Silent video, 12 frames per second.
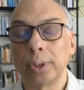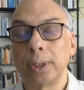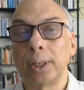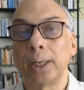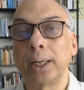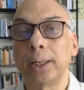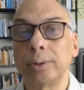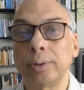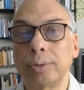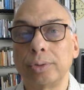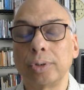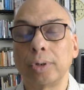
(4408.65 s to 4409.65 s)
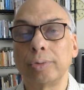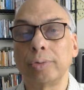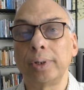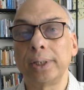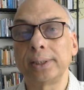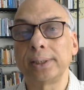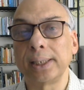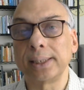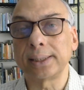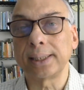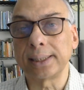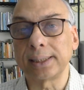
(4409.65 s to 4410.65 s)
and Chaudhuri
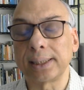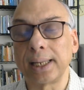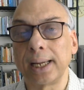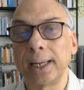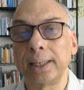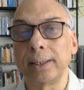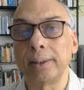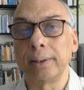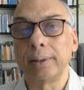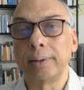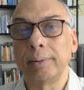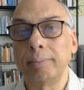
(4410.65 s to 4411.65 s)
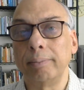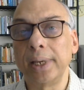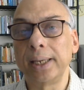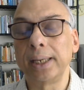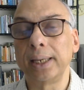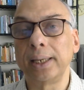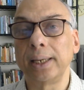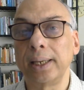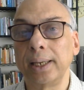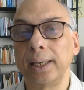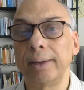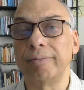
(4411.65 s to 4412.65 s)
says that's like making
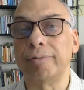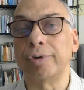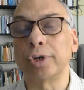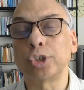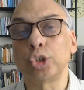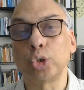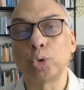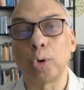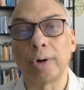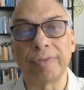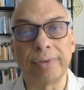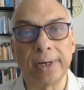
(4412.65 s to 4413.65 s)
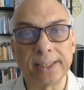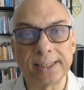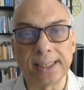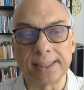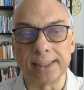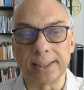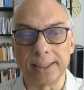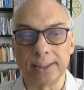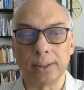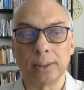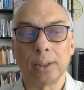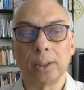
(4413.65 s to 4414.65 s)
a virtue of
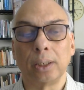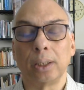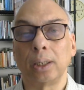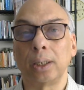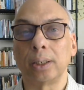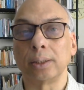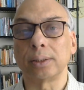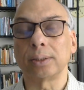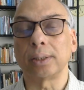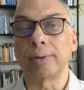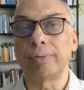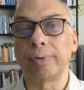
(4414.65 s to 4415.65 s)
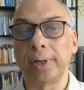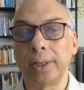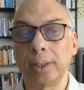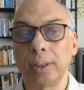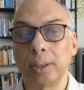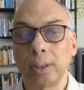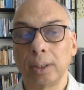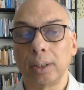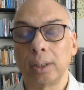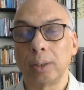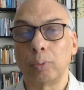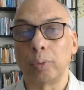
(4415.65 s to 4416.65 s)
necessity. Uh, suffering
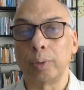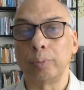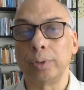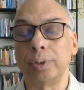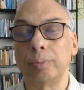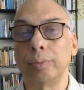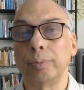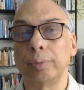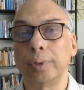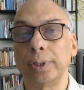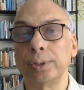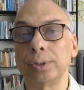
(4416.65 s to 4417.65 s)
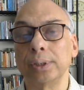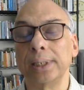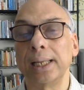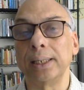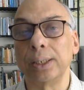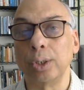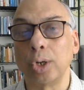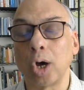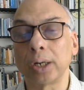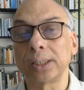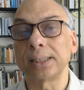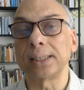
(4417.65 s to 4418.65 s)
is
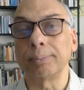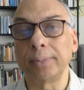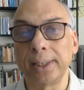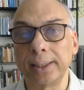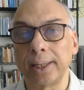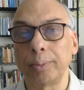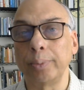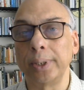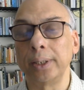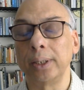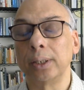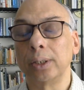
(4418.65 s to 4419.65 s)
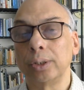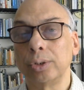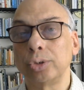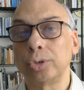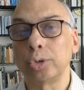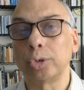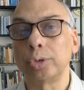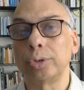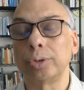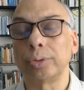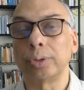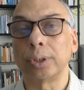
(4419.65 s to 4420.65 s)
not something that we
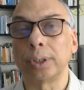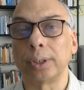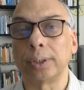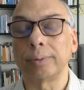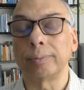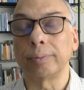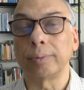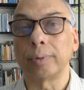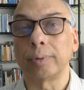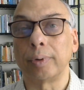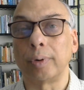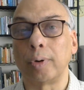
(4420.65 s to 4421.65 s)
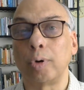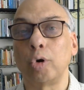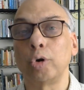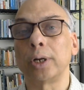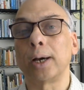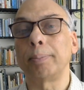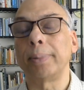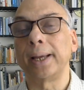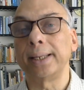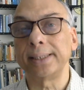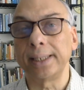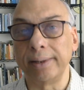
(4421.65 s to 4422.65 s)
should uh, hold up
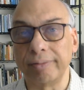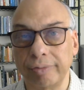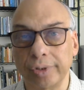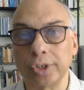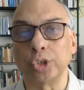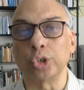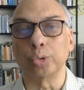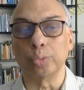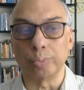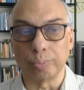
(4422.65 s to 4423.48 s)
as a virtue.